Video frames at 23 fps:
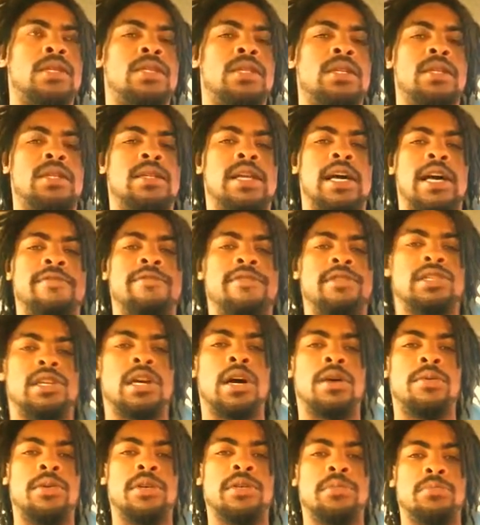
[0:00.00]
shit. Life is
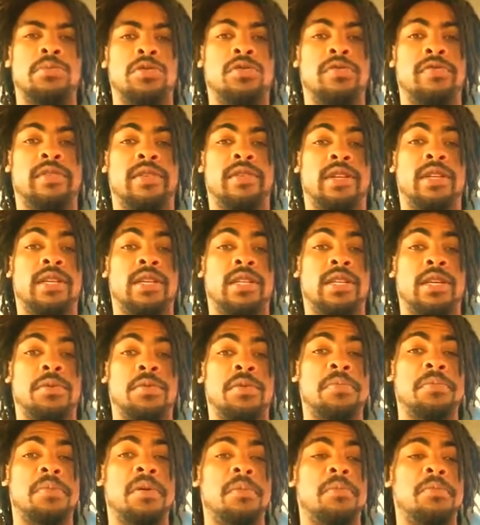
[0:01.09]
always moving and shit.
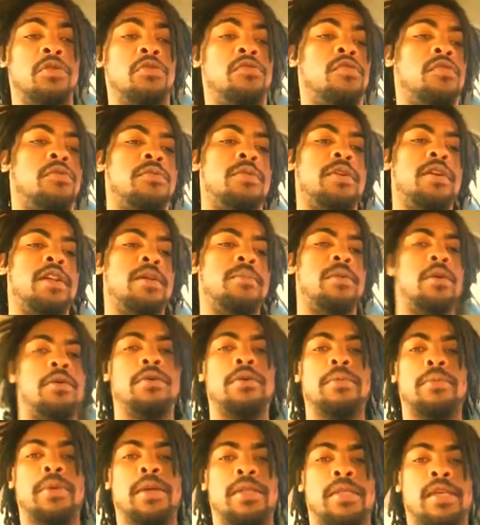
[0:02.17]
We've been moving with it, but
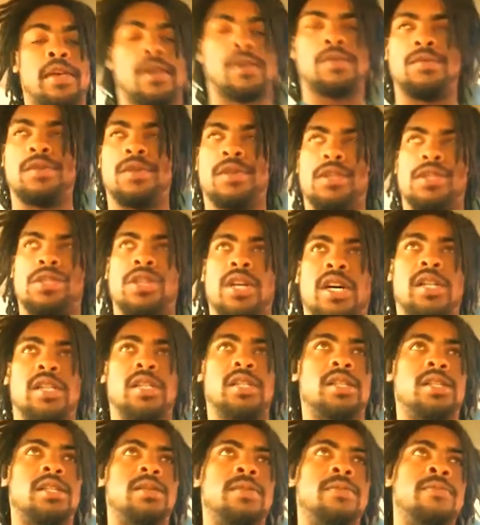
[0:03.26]
we've been thinking we
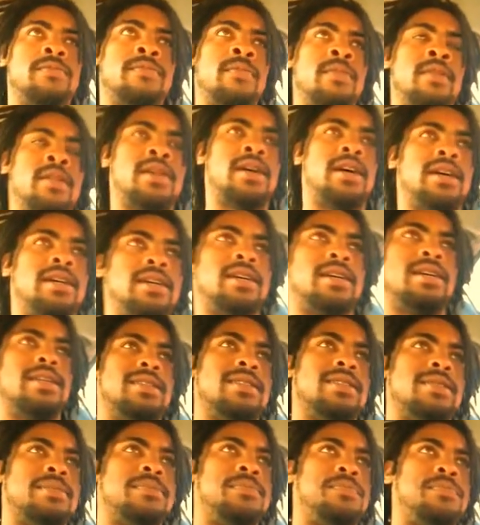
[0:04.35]
controlling it, I
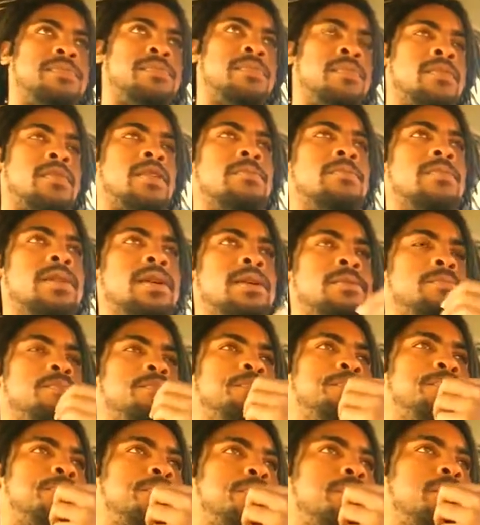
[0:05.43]
guess. But
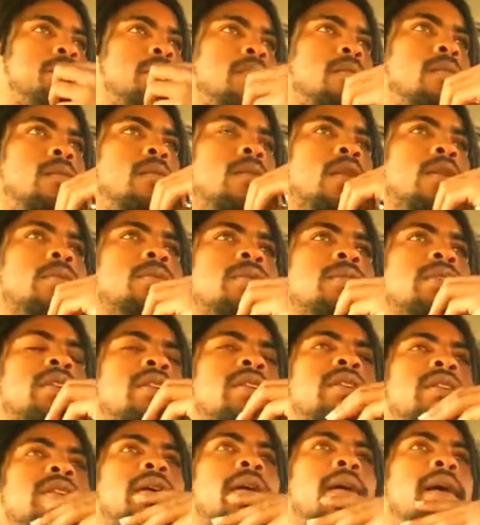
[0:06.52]
I'm
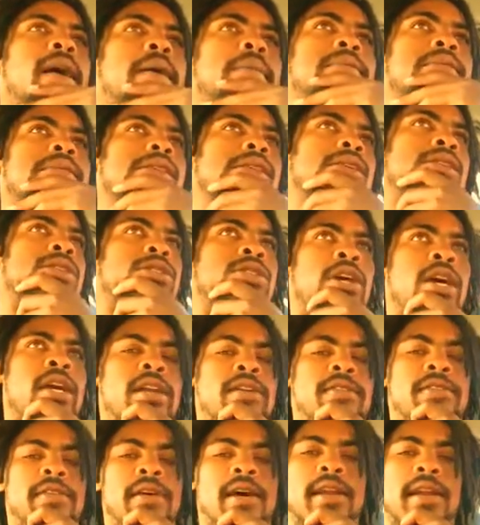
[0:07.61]
still trying
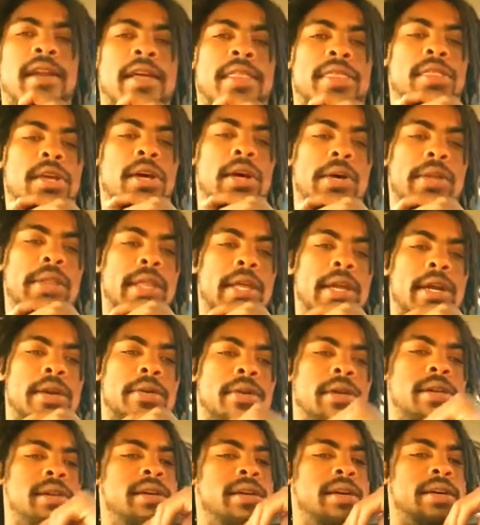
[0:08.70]
to find that thought that'll
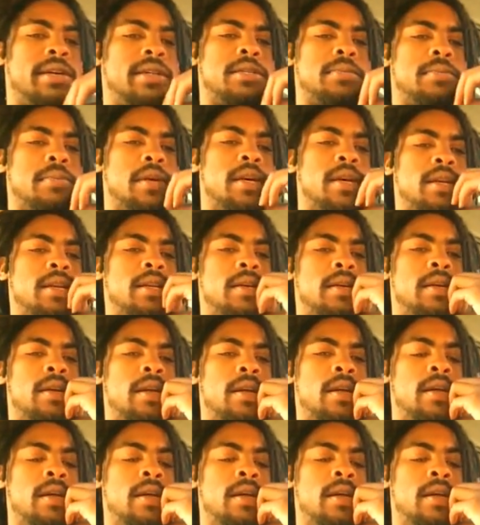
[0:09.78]
really explain it.